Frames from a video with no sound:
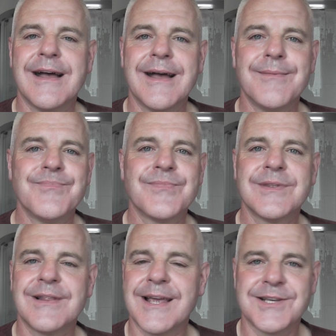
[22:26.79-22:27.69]

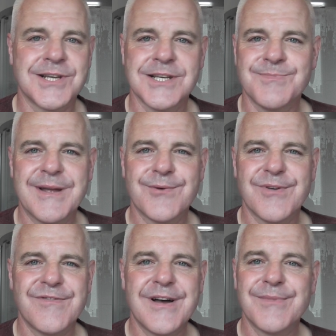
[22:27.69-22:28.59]
Like I say, spend it
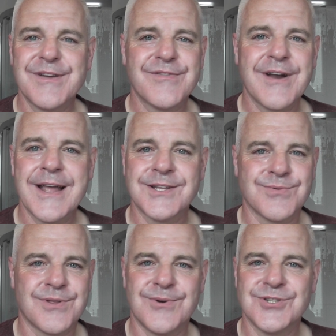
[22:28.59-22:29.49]
with family,
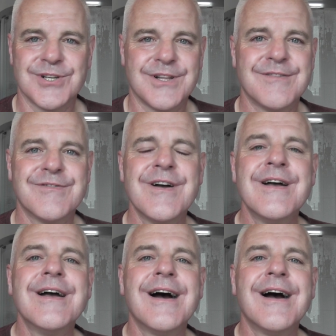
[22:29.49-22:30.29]
friends, with the ones you love.